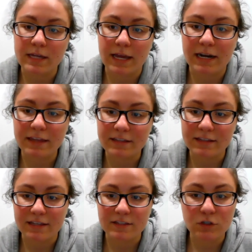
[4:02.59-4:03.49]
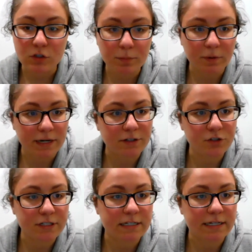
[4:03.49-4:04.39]
And I think that that's super
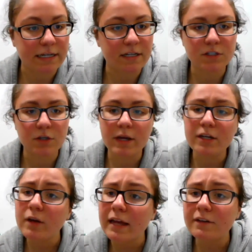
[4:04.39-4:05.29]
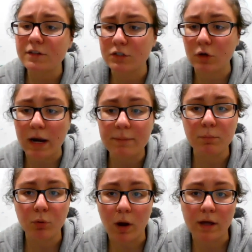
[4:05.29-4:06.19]
interesting. And so, can you kind of describe the
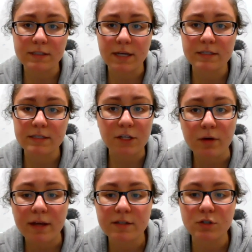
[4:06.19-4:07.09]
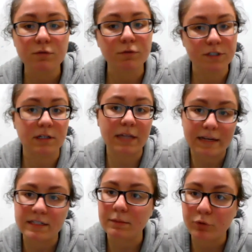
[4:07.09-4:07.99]
process that you guys do for
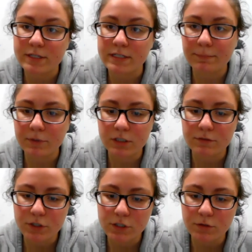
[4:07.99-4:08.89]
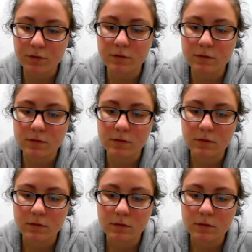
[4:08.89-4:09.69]
selecting preceptors for students?